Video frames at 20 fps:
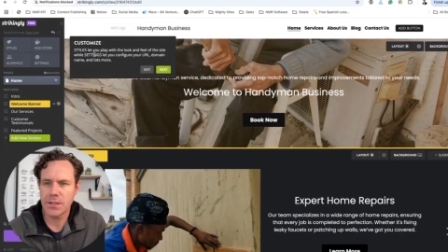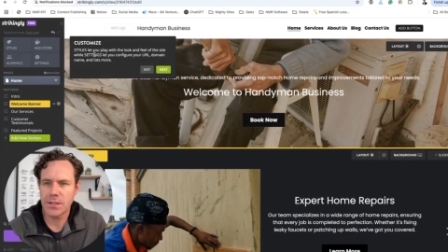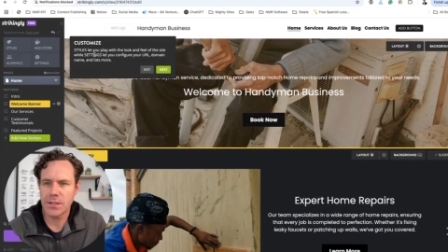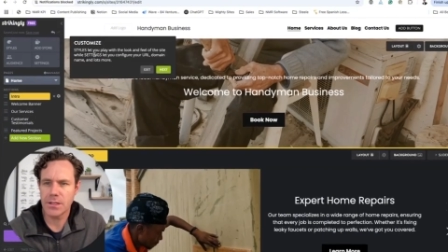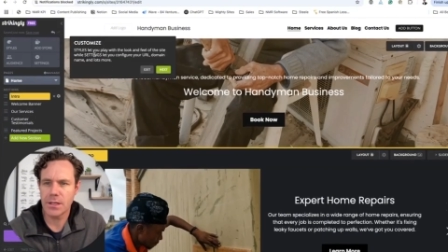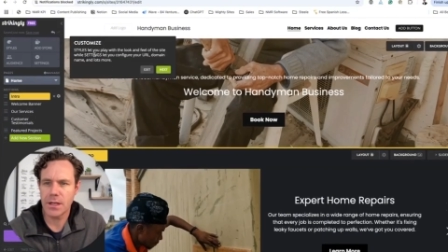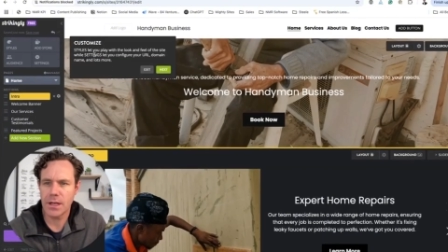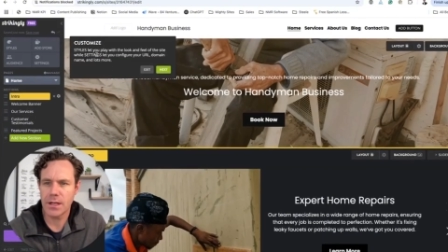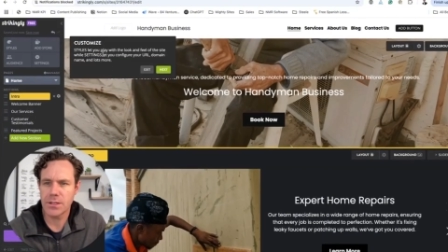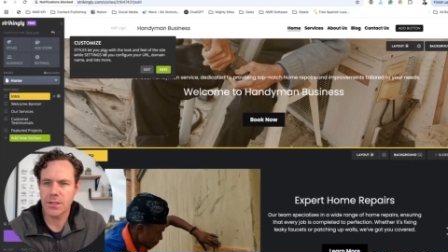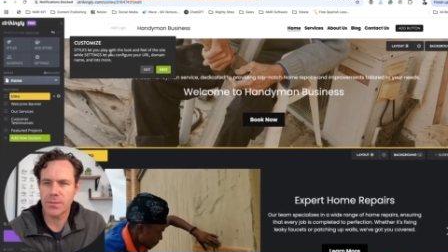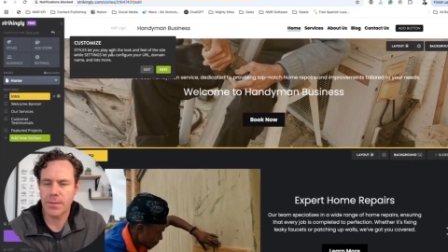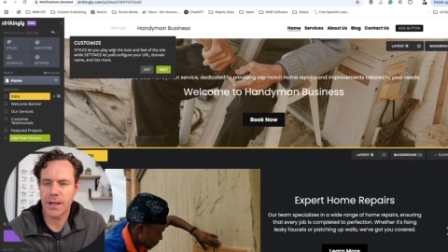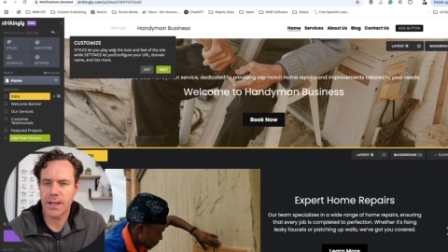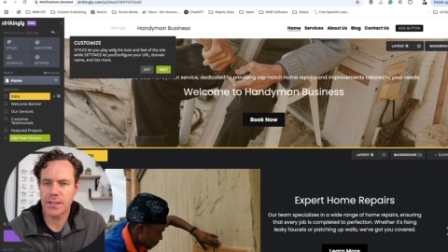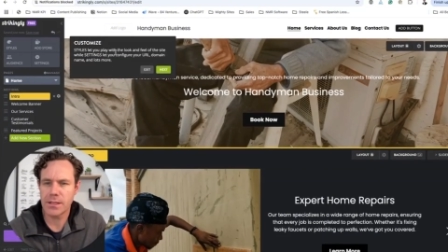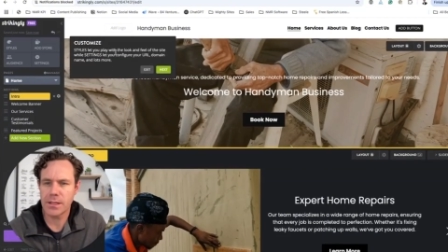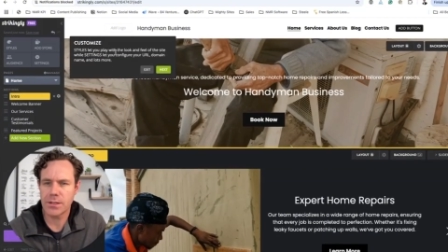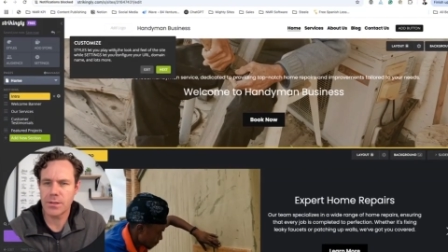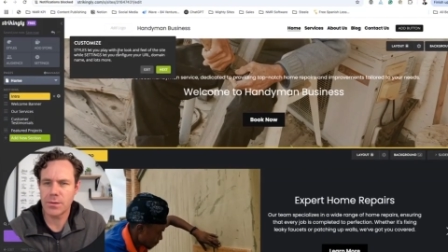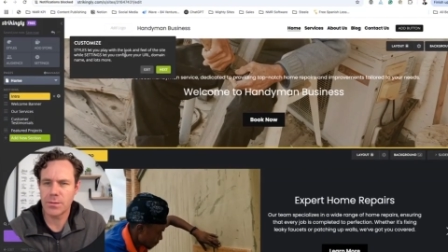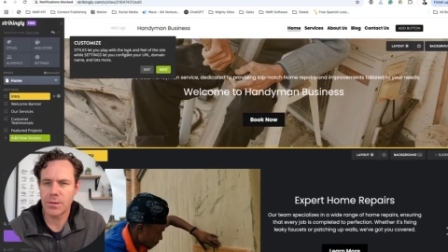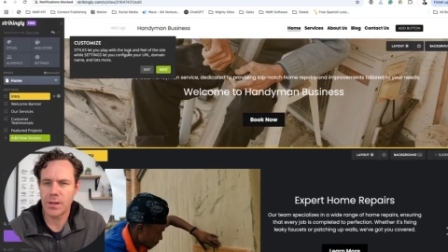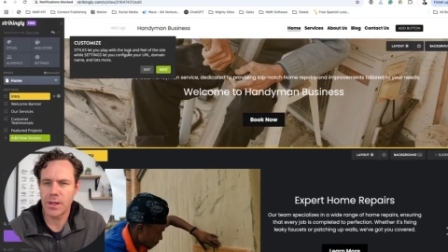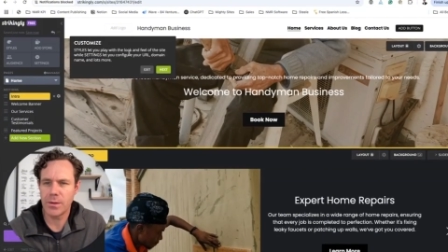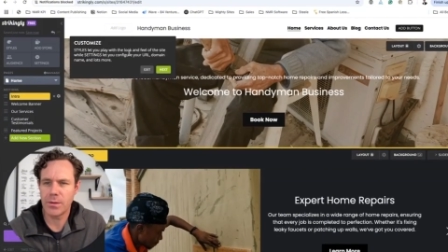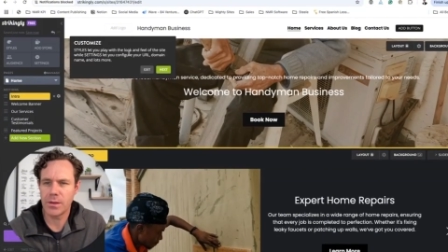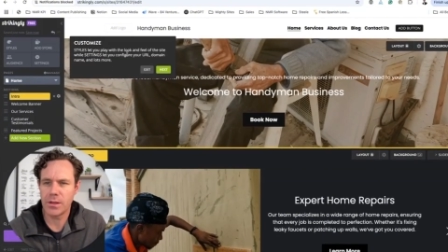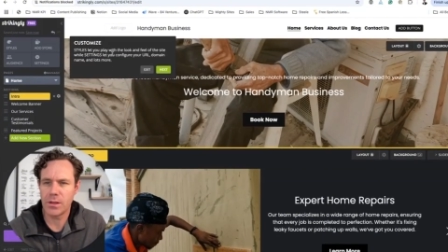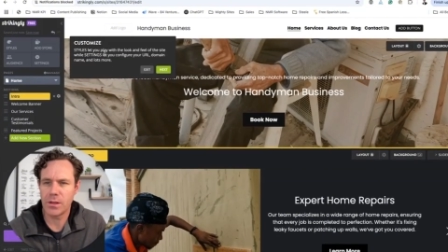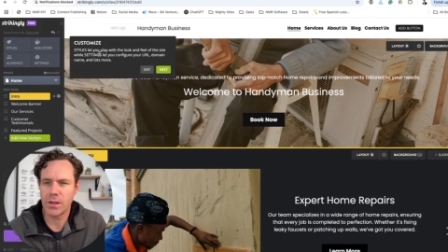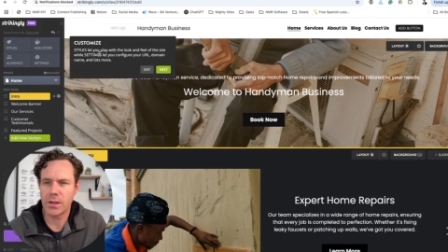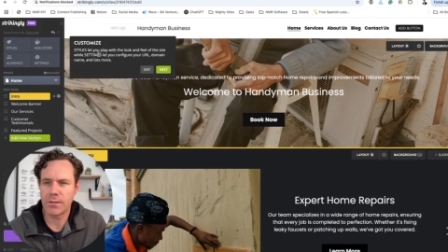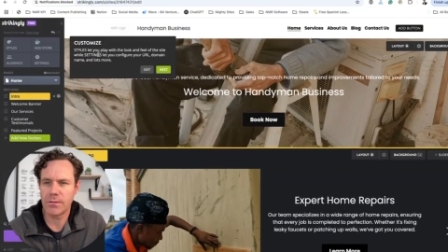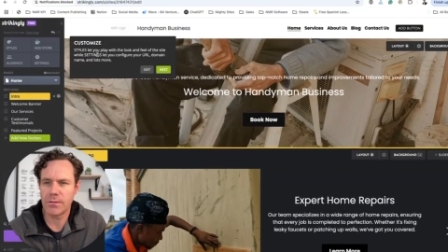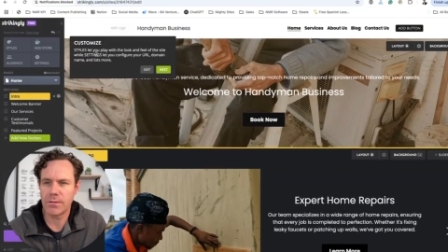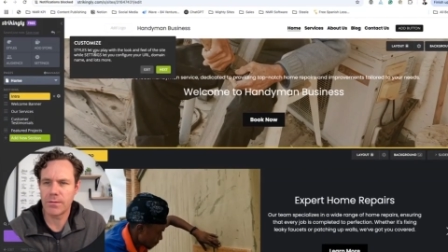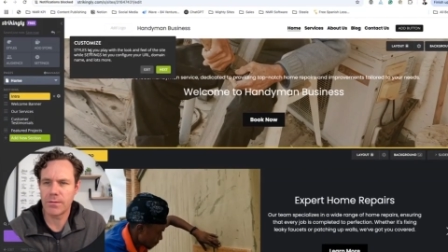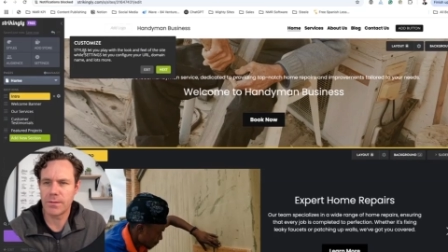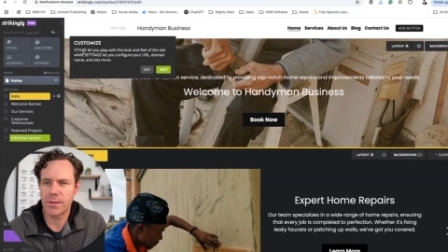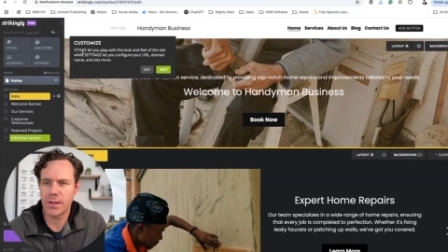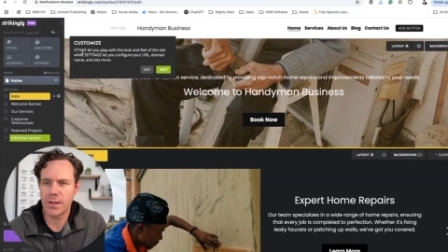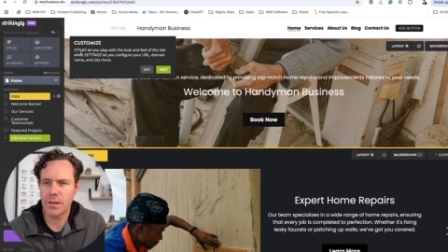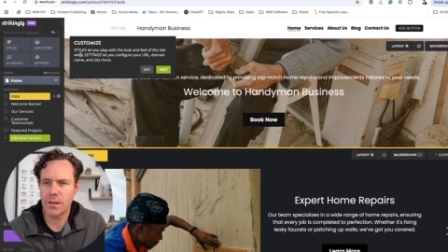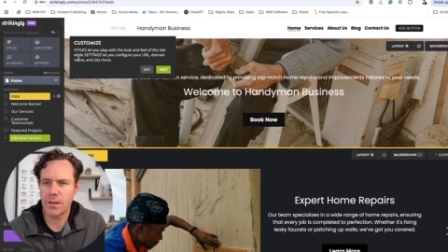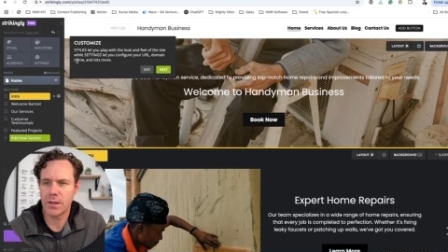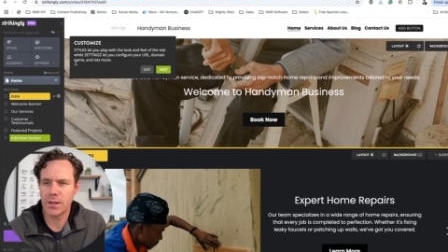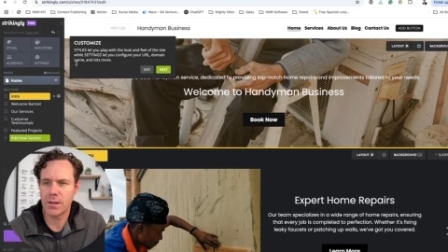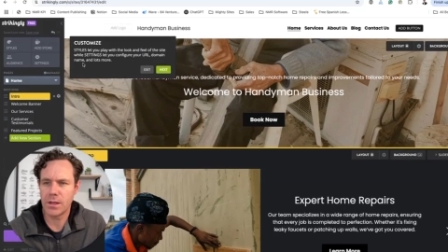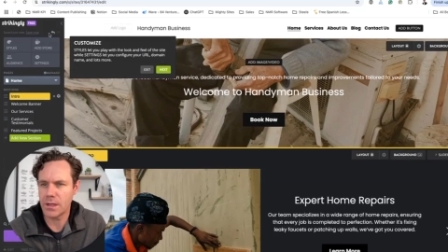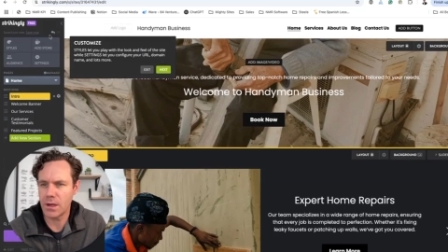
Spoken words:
Customize lets you play with the look and feel.